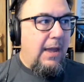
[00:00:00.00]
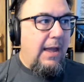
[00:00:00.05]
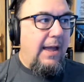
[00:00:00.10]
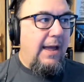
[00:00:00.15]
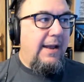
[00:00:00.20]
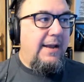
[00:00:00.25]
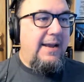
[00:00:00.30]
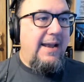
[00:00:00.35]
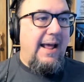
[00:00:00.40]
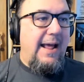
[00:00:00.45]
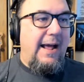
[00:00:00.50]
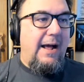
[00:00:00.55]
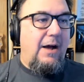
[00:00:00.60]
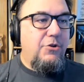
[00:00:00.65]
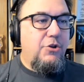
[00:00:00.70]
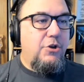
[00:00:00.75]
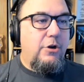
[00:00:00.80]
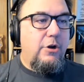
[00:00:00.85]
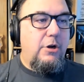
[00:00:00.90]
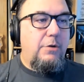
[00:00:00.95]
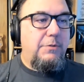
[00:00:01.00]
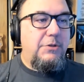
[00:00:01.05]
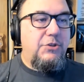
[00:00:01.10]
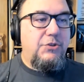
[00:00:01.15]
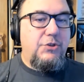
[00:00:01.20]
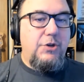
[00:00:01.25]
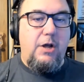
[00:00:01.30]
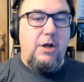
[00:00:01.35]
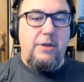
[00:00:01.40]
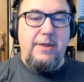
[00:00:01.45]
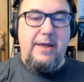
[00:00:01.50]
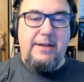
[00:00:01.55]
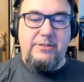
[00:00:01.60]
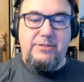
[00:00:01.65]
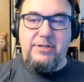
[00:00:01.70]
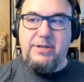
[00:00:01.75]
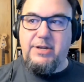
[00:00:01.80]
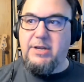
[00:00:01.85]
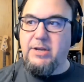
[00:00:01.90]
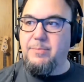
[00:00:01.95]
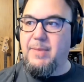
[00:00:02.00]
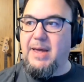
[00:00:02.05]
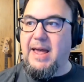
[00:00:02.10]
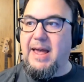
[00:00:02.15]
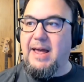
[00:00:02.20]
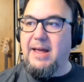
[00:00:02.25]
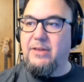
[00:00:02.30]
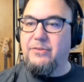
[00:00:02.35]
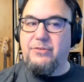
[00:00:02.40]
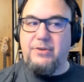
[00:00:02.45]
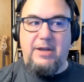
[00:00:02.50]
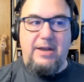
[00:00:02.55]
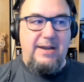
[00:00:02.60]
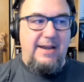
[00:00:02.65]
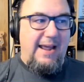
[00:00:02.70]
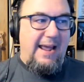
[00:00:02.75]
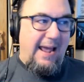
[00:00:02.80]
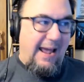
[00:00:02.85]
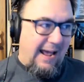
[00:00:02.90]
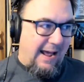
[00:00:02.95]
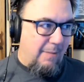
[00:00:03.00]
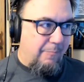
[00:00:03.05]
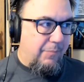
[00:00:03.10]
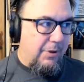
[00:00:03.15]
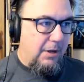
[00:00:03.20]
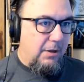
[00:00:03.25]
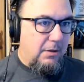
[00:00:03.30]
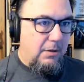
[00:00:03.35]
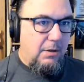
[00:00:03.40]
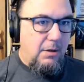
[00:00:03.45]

And now you're going to install that team as an app.